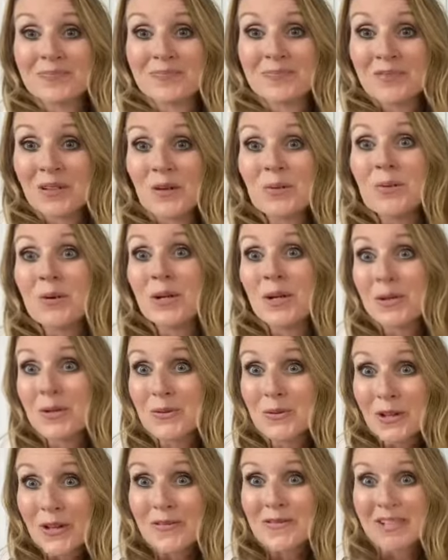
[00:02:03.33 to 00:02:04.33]
one who
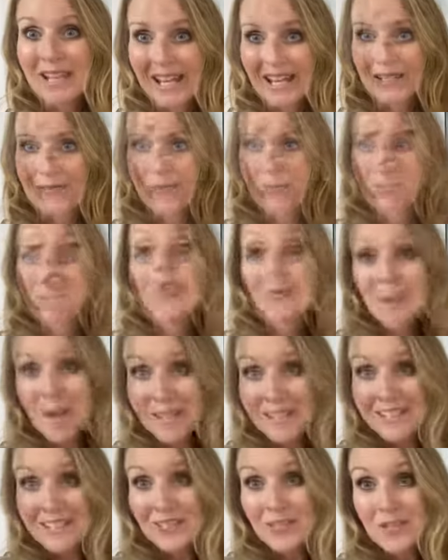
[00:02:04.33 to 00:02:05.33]
loves animals. New
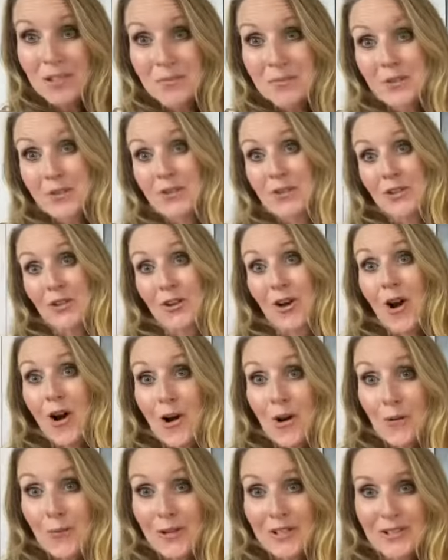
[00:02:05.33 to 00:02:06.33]
activity books are
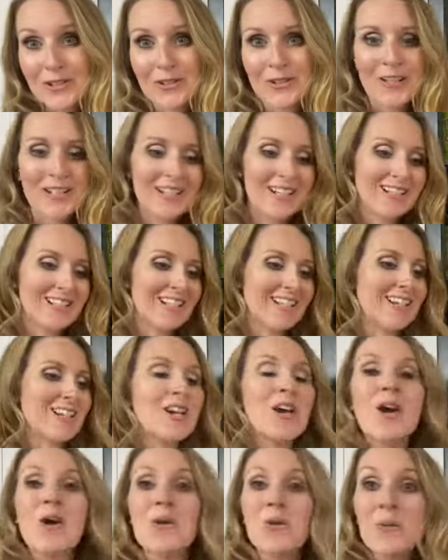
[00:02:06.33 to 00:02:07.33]
always a great idea.
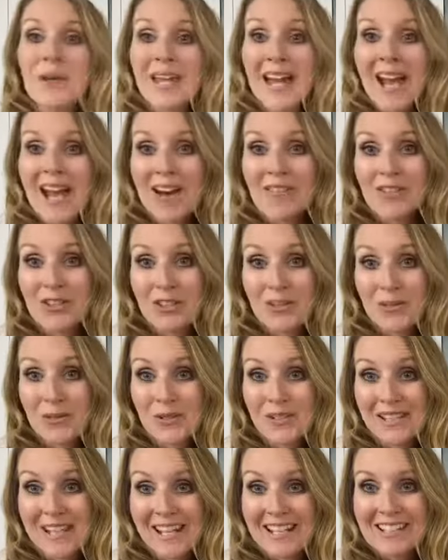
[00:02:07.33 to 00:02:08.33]
We have a new
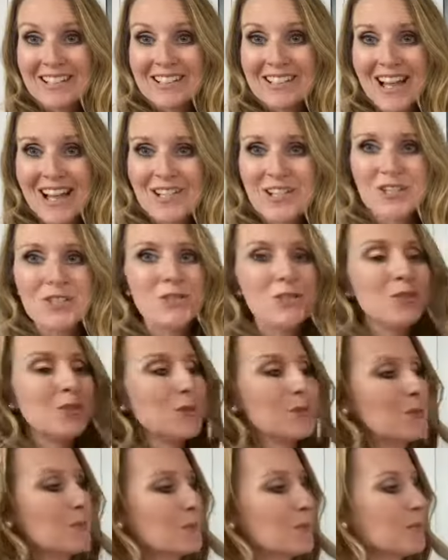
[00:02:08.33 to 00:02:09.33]
stained glass
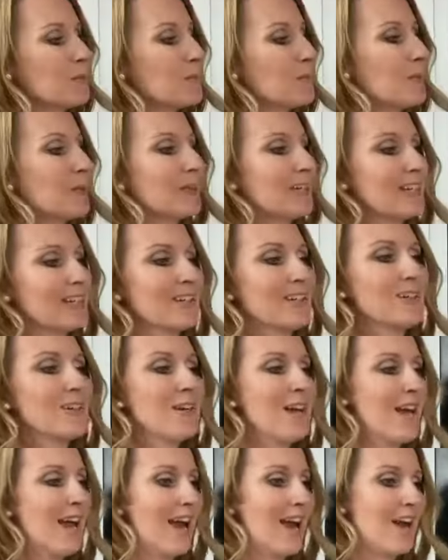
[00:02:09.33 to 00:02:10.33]
unicorn book here.
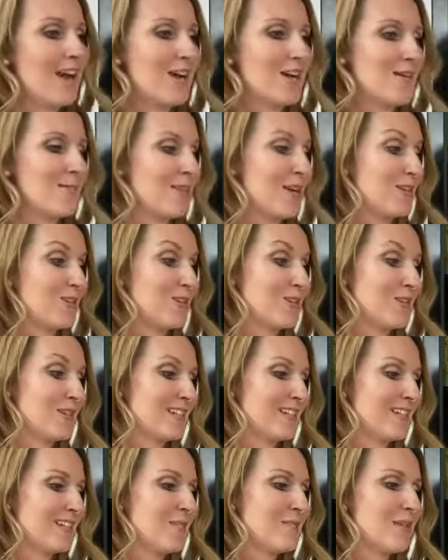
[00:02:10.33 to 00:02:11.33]
As you
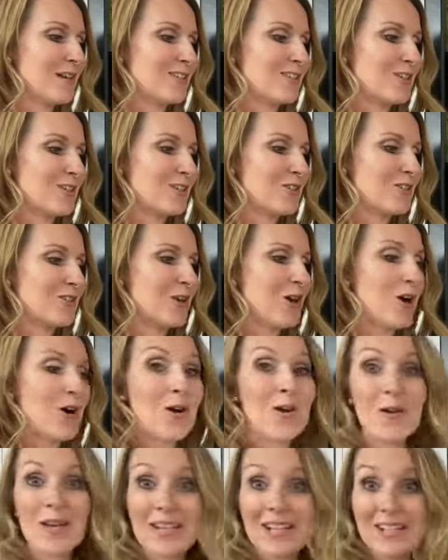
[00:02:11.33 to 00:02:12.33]
can see, my daughter's
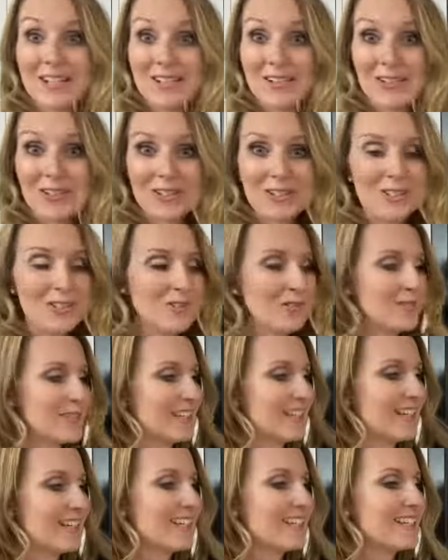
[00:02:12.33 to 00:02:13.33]
already started
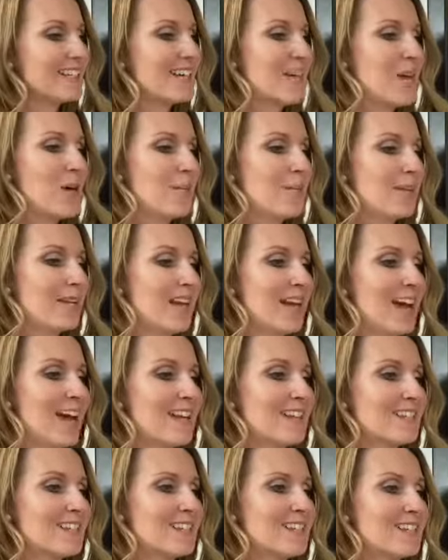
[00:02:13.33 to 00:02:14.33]
using it, but it
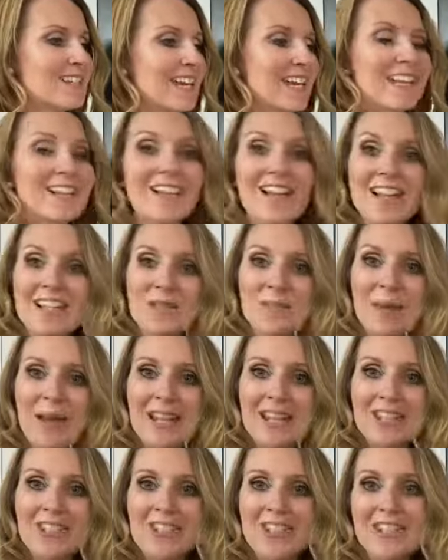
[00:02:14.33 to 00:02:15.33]
has the stained glass
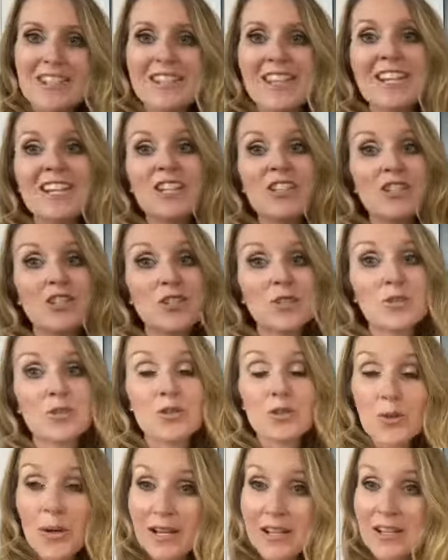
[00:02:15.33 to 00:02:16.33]
pages. They can use
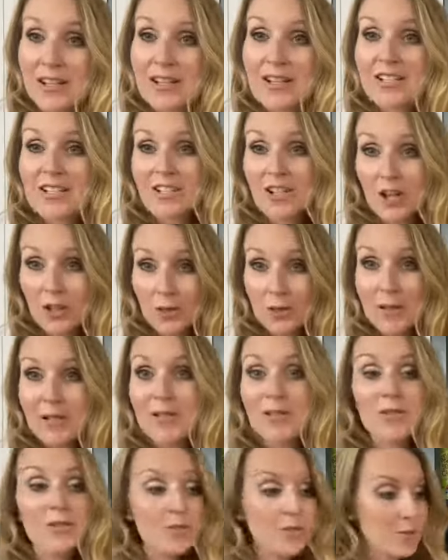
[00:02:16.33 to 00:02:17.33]
crayons, colored
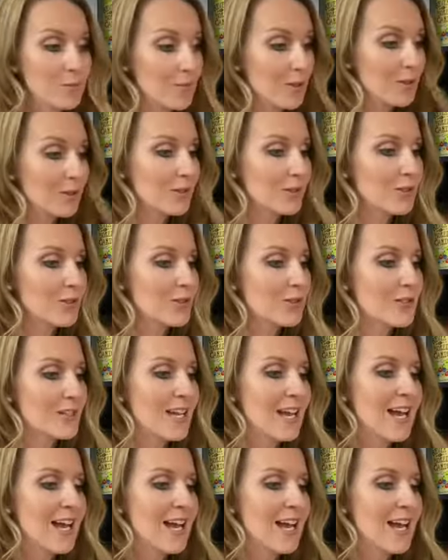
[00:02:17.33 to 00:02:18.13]
pencils, or markers